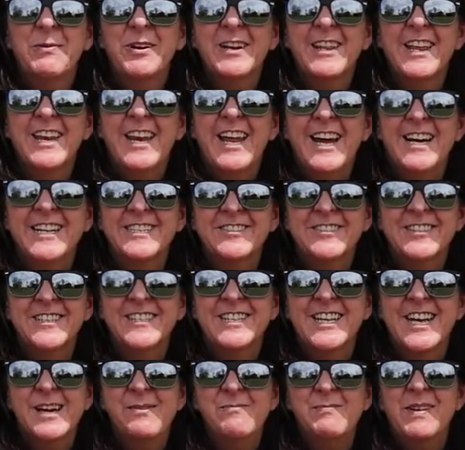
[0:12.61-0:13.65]
I'm one of the
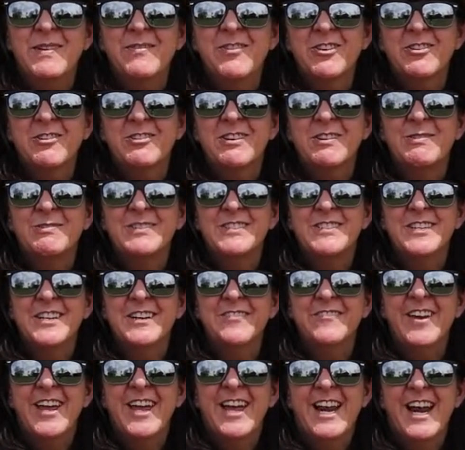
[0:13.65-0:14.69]
naturalists at Beaver Creek
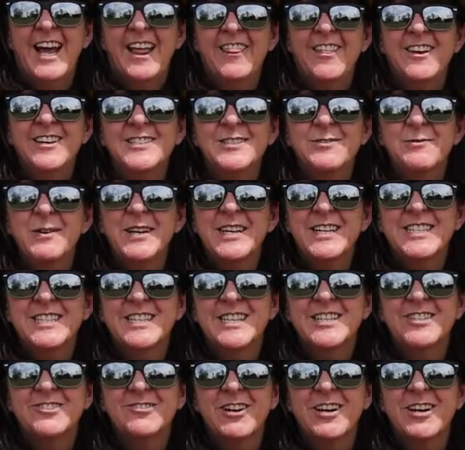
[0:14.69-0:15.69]
Reserve and on this week's